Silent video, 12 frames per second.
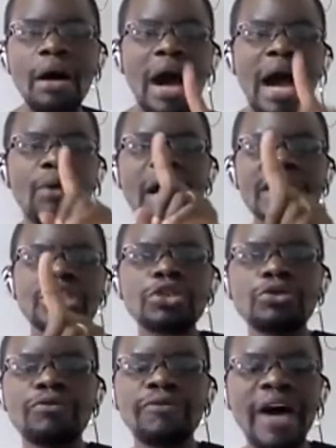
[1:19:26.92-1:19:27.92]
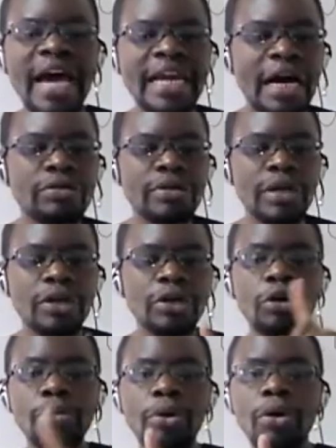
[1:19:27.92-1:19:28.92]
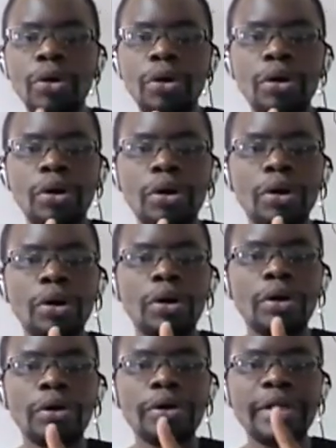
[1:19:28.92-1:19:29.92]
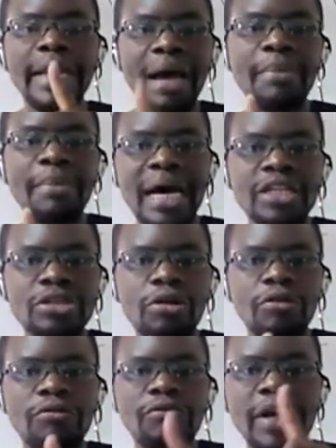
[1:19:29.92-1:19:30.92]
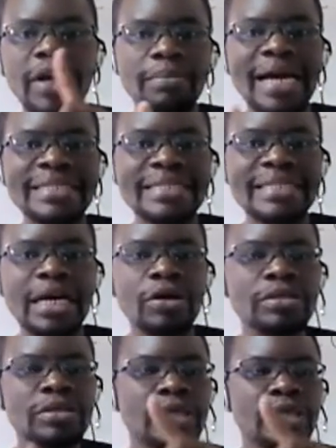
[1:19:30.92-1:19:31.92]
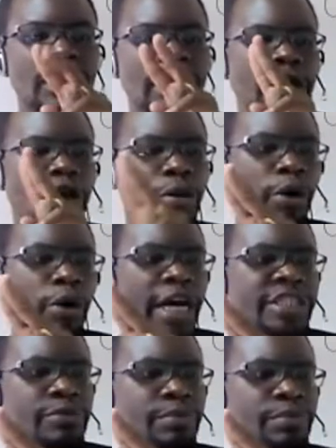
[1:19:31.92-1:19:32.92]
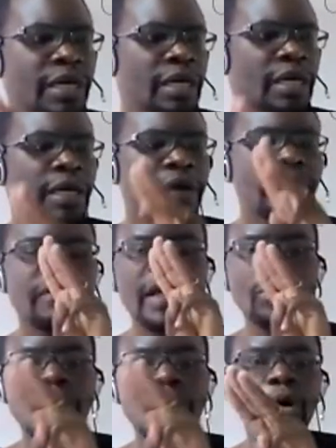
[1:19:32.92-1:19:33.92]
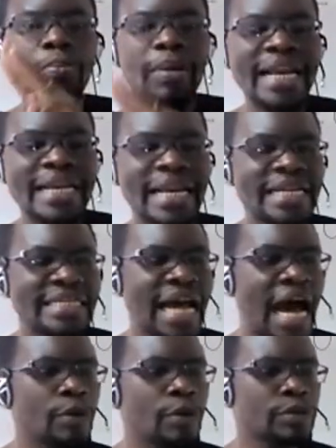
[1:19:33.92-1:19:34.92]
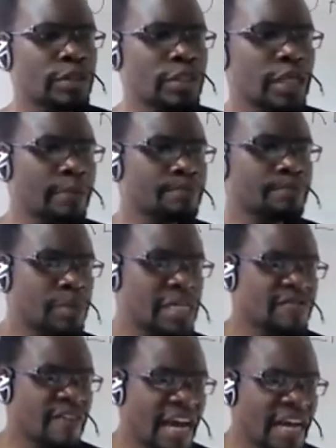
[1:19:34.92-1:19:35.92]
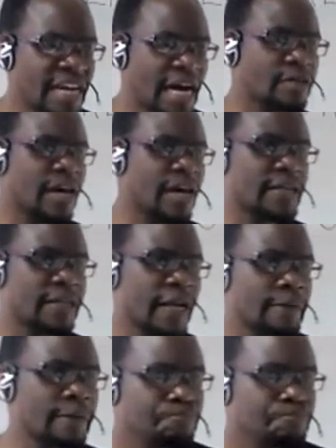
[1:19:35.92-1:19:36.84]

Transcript: I want you to find out the normal numbers of red blood cells, the normal HB, the normal platelet count. Yeah, please find out that. Yeah.